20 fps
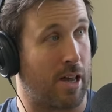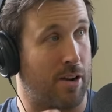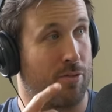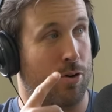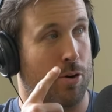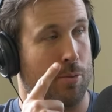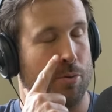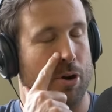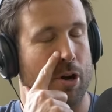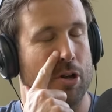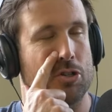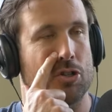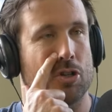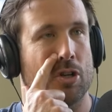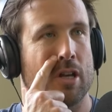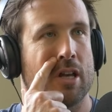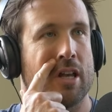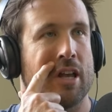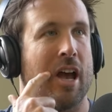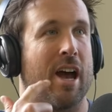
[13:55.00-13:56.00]
Carnivore approach.
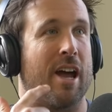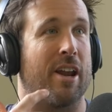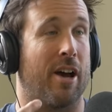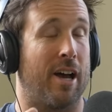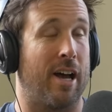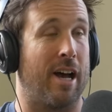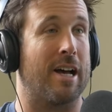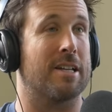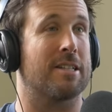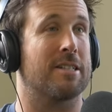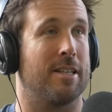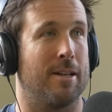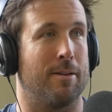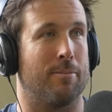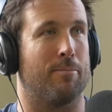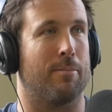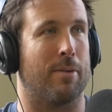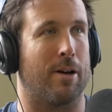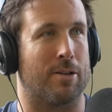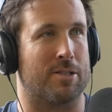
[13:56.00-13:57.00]
And I asked
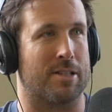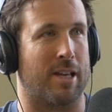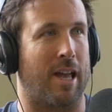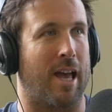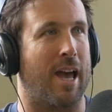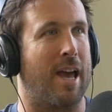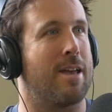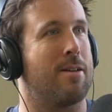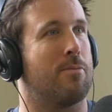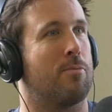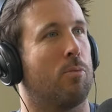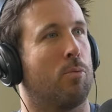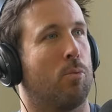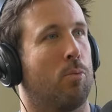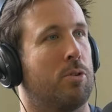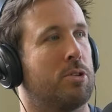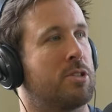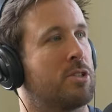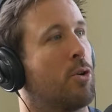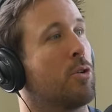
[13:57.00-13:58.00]
him, I was like, hey,
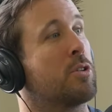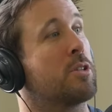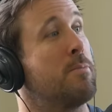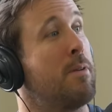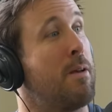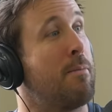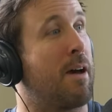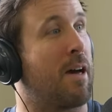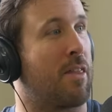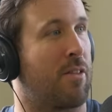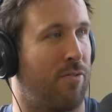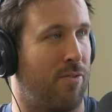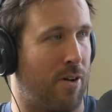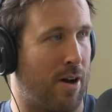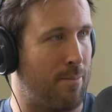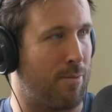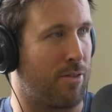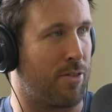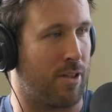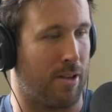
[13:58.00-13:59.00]
talk to me about the
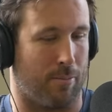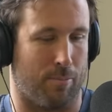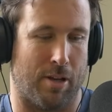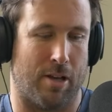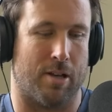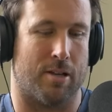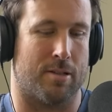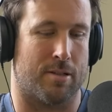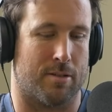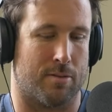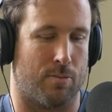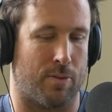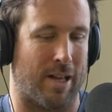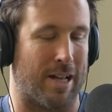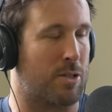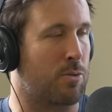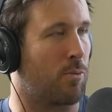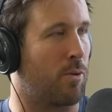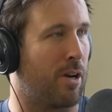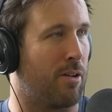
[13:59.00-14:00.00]
fiber thing because
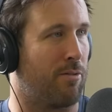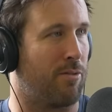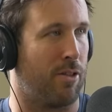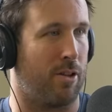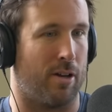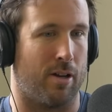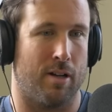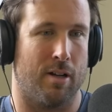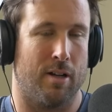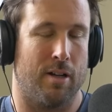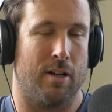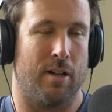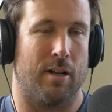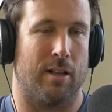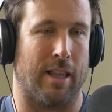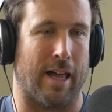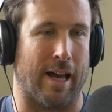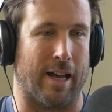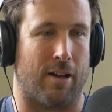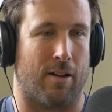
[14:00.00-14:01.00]
that's one of the
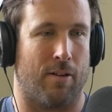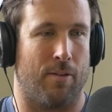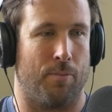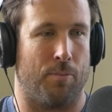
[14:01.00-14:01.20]
like...